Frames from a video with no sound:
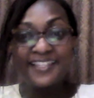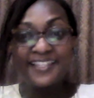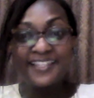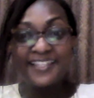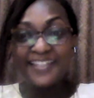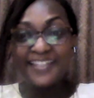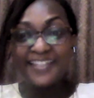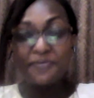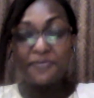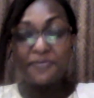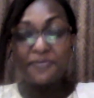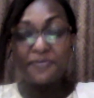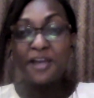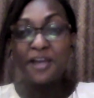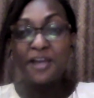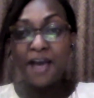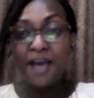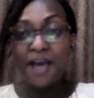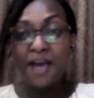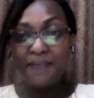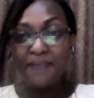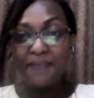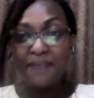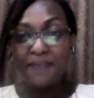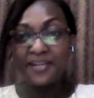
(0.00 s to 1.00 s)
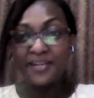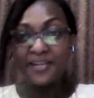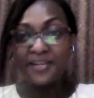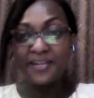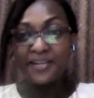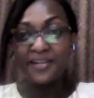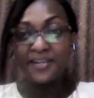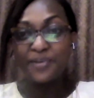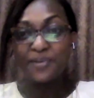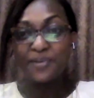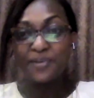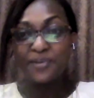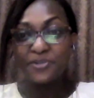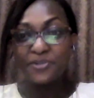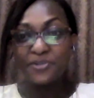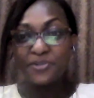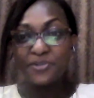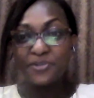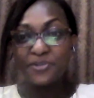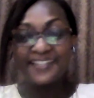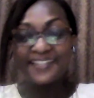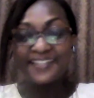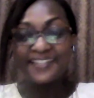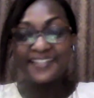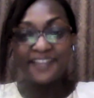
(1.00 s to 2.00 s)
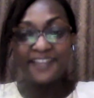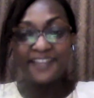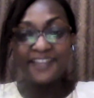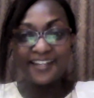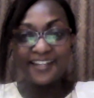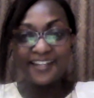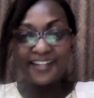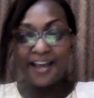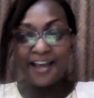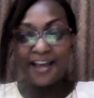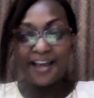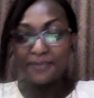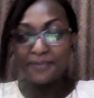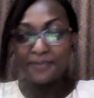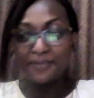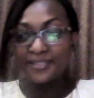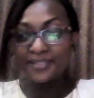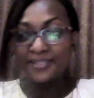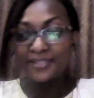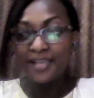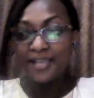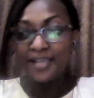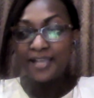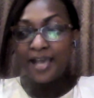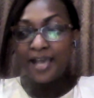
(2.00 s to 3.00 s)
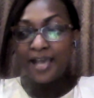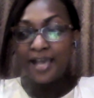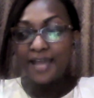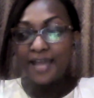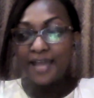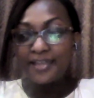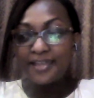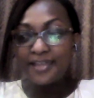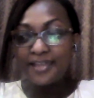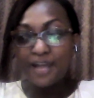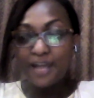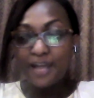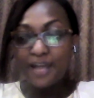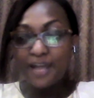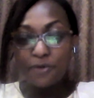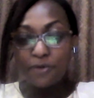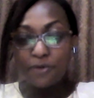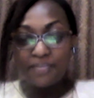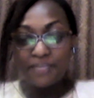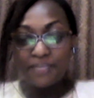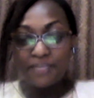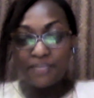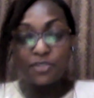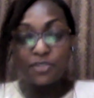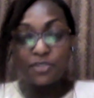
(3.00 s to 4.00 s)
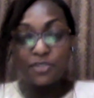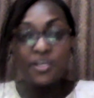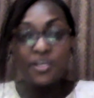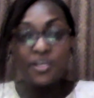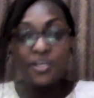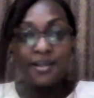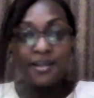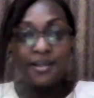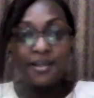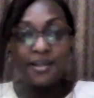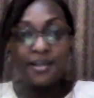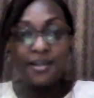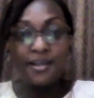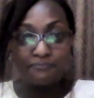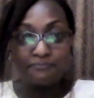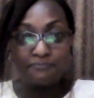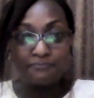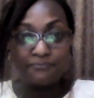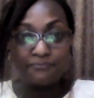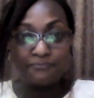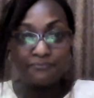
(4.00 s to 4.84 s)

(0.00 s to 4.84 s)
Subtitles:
stable our umbrella was, the rain comes, and then now there's no income.